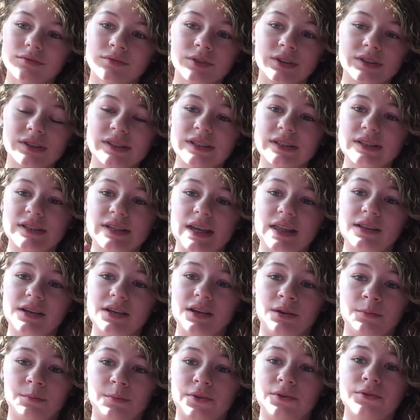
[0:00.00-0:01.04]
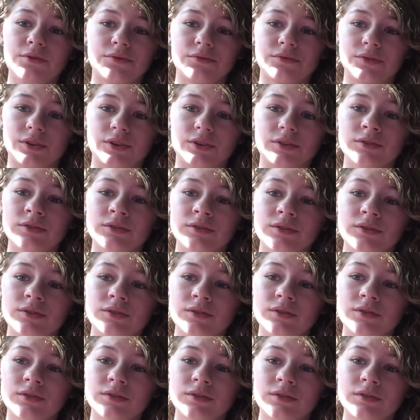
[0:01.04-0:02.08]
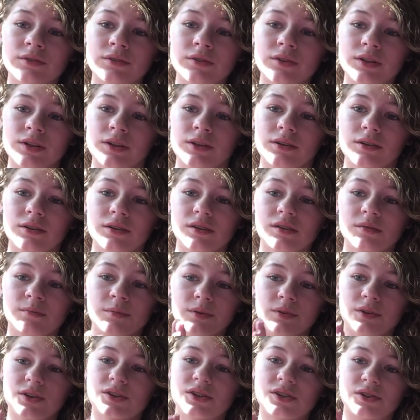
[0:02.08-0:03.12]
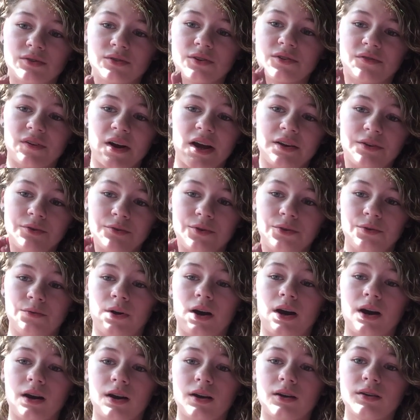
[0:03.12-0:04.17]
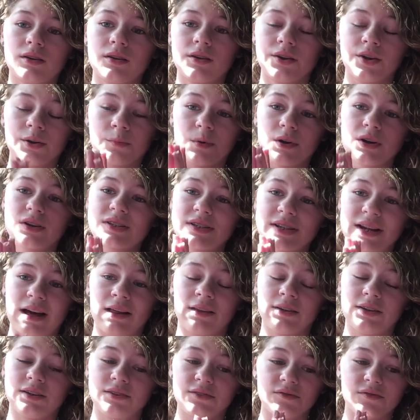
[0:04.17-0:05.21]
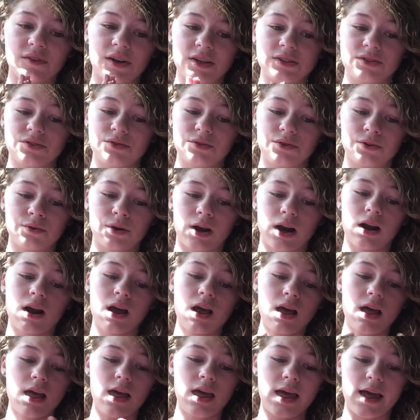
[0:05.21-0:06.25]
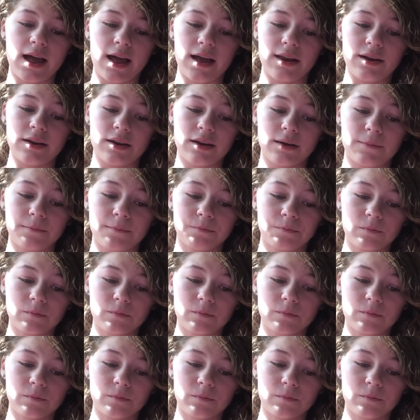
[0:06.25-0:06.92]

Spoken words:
Looks can say that you're beautiful, but looks don't define who you are. Your personality defines who you are. And